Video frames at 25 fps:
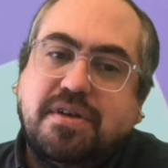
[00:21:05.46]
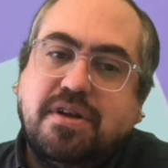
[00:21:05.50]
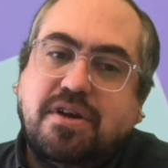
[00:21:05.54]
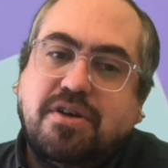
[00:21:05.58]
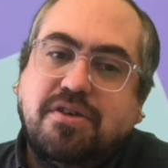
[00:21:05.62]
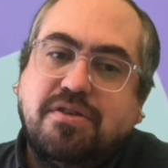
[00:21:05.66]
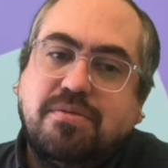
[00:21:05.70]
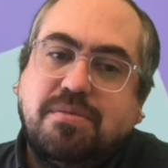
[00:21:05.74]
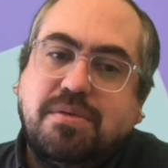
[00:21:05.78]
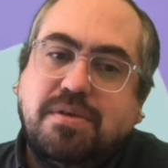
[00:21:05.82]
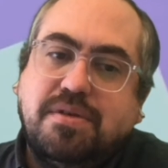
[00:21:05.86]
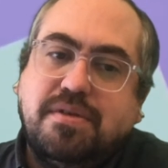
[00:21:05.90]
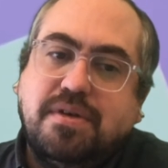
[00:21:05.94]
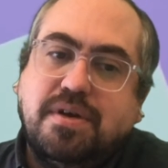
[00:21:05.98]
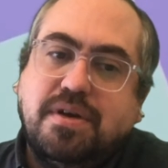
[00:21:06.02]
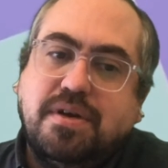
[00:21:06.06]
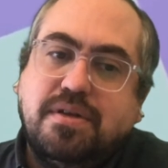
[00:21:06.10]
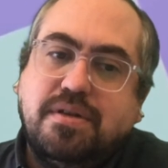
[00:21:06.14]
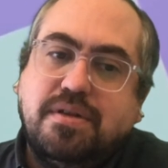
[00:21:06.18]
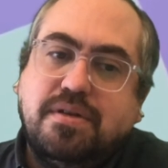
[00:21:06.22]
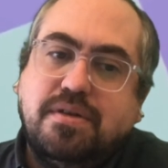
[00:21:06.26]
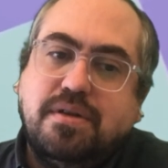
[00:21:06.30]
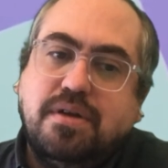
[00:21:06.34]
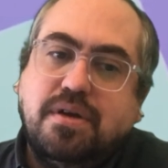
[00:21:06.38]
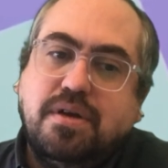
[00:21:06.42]
can also be
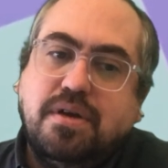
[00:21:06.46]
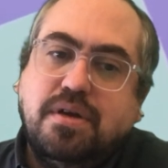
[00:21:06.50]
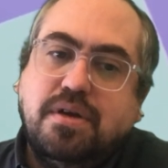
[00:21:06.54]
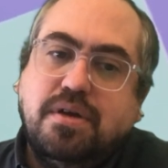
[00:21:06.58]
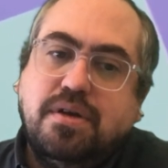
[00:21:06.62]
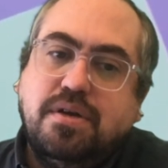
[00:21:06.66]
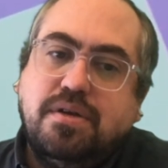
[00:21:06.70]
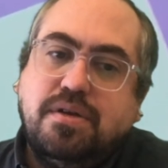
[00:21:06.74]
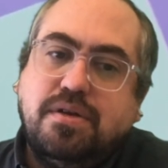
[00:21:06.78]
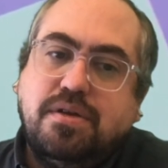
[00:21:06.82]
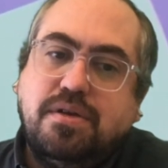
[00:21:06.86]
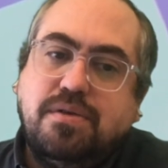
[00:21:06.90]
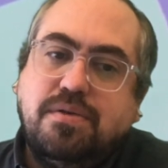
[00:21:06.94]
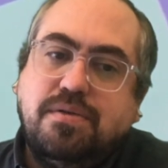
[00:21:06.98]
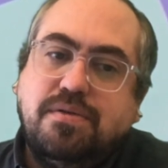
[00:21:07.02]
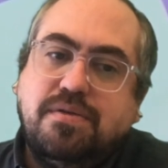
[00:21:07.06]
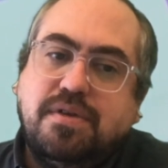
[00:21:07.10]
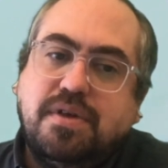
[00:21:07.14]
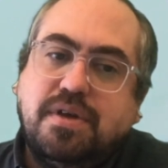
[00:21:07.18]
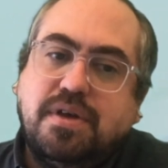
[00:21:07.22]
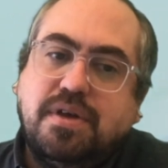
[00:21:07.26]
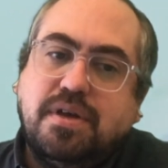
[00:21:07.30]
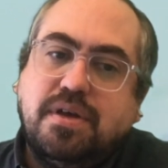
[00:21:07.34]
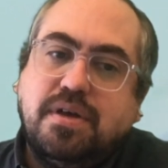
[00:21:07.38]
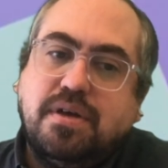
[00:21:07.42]
done
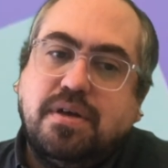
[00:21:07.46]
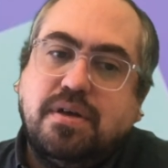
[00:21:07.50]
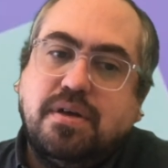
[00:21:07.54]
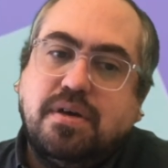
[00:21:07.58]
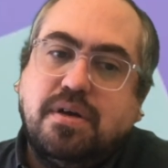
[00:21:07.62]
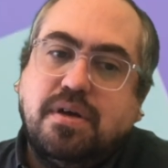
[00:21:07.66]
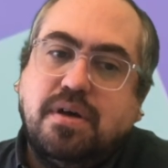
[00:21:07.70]
using